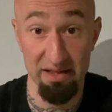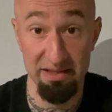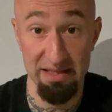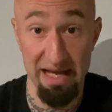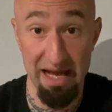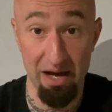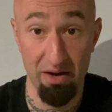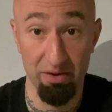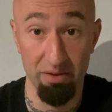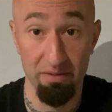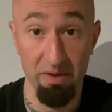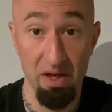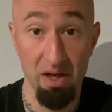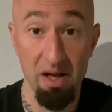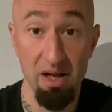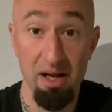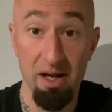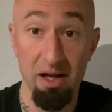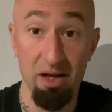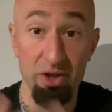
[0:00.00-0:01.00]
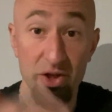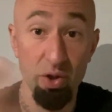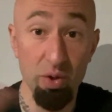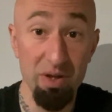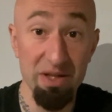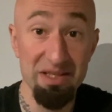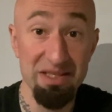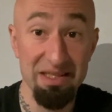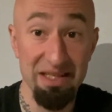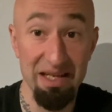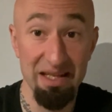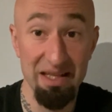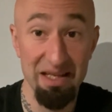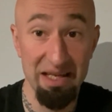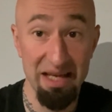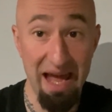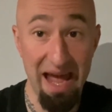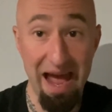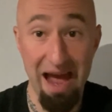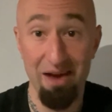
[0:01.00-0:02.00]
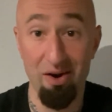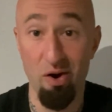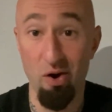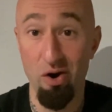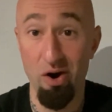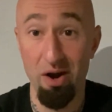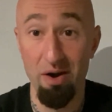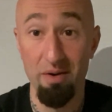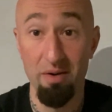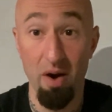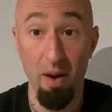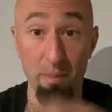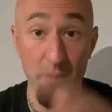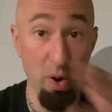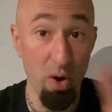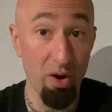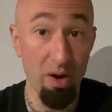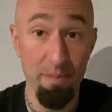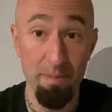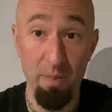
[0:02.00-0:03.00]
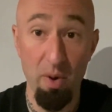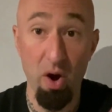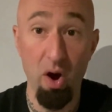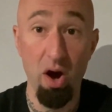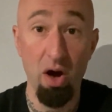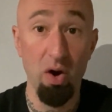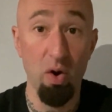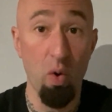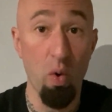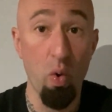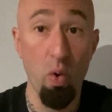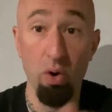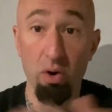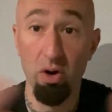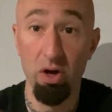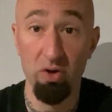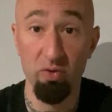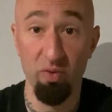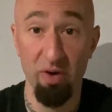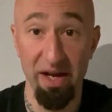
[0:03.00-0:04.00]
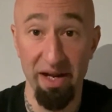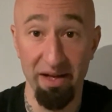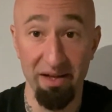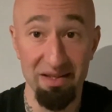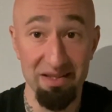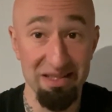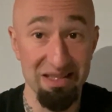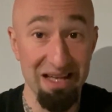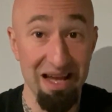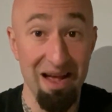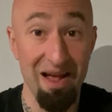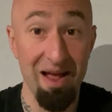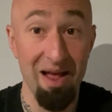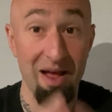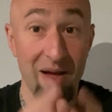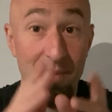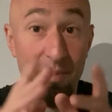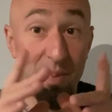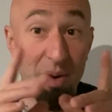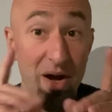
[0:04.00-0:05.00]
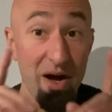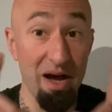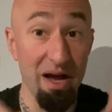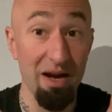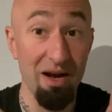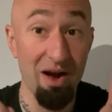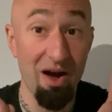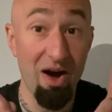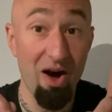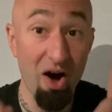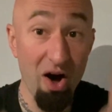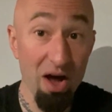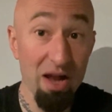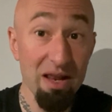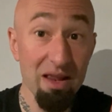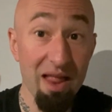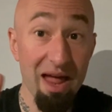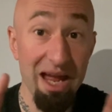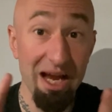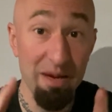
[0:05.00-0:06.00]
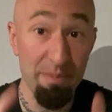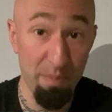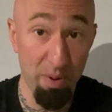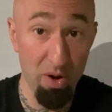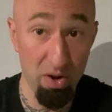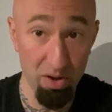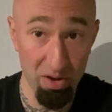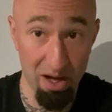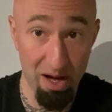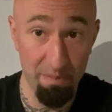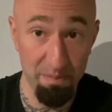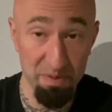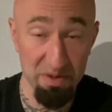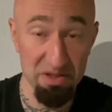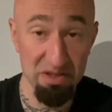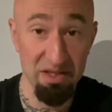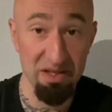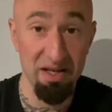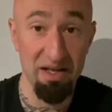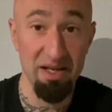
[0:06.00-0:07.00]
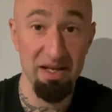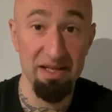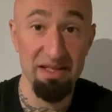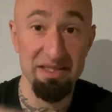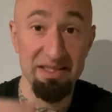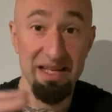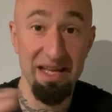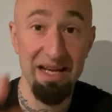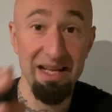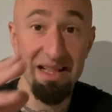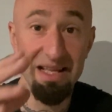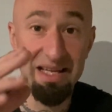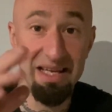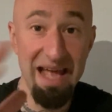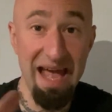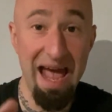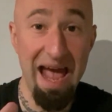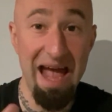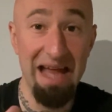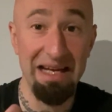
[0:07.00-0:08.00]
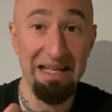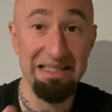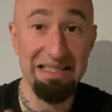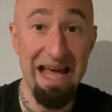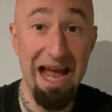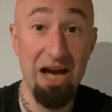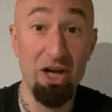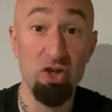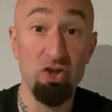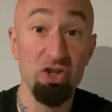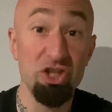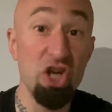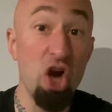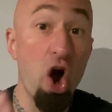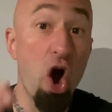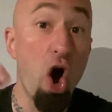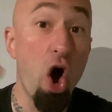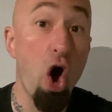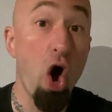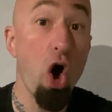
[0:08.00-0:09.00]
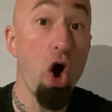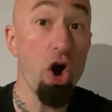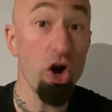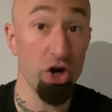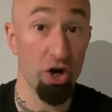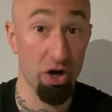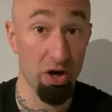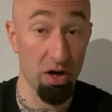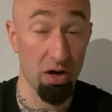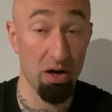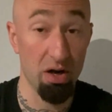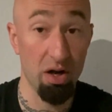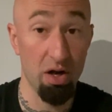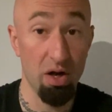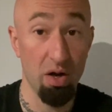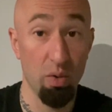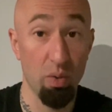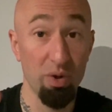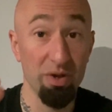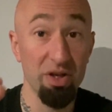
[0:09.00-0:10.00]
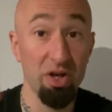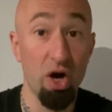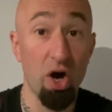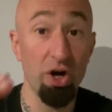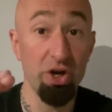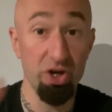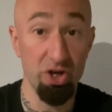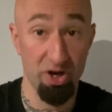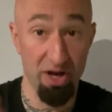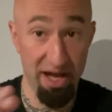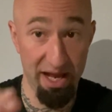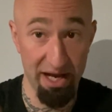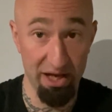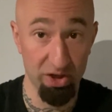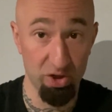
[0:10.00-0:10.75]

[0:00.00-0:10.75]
down. You can skin the cat on a pull-up bar or on rings. But unlike pull-ups, skinning the cat is actually harder with an underhand